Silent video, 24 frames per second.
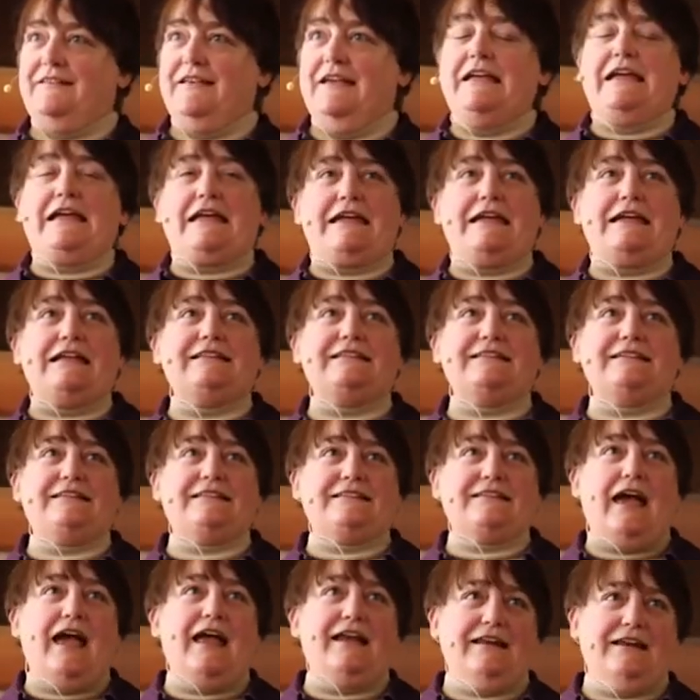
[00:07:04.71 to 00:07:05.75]
It
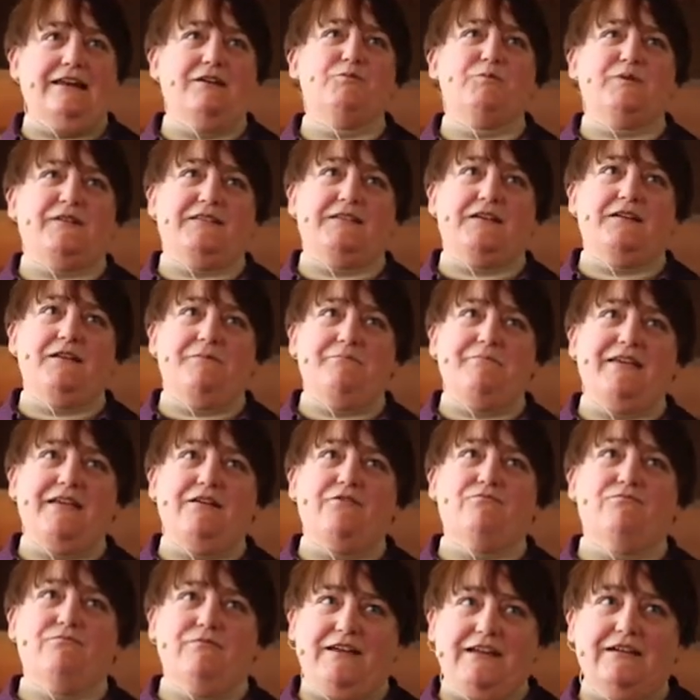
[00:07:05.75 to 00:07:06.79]
decided it was going to be
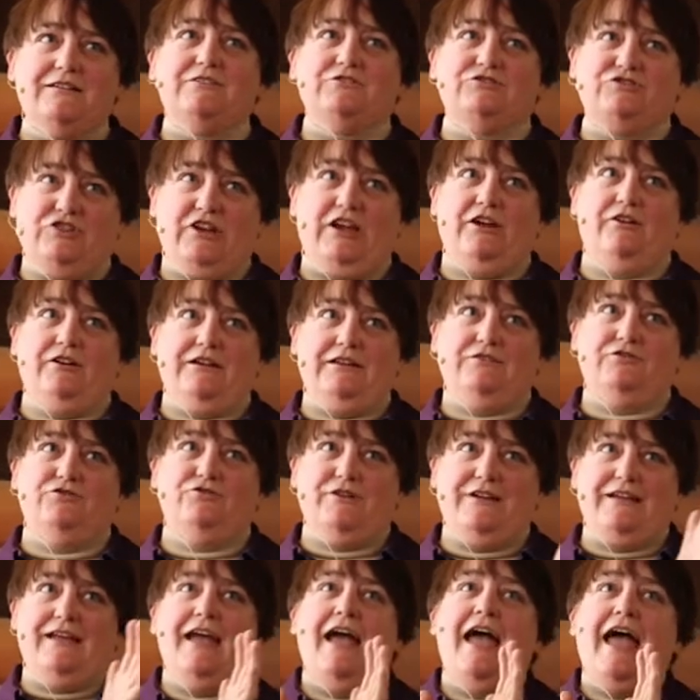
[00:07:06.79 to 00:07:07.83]
a real cherry
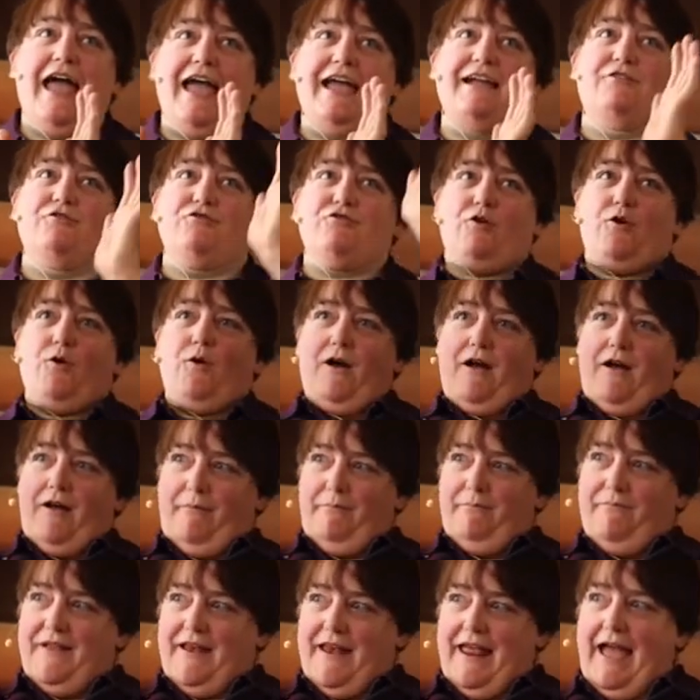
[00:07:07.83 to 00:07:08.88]
tree and grow
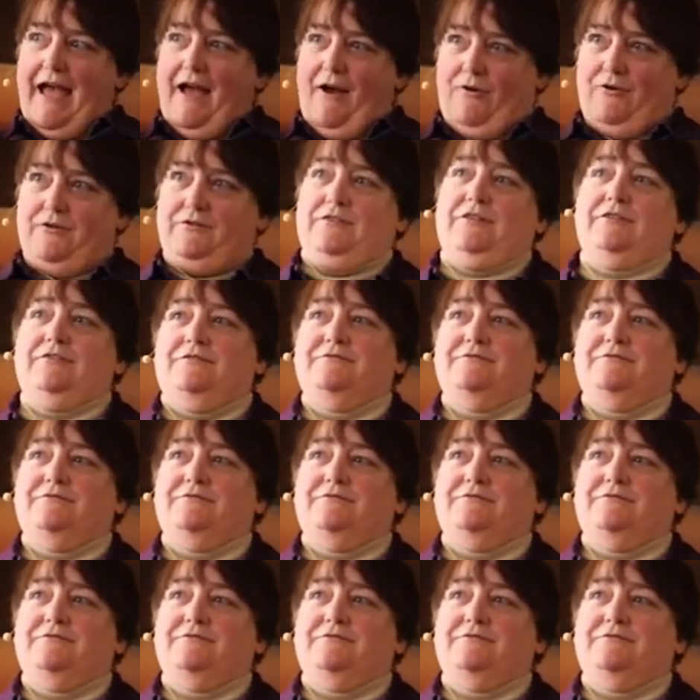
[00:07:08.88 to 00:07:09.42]
up and out.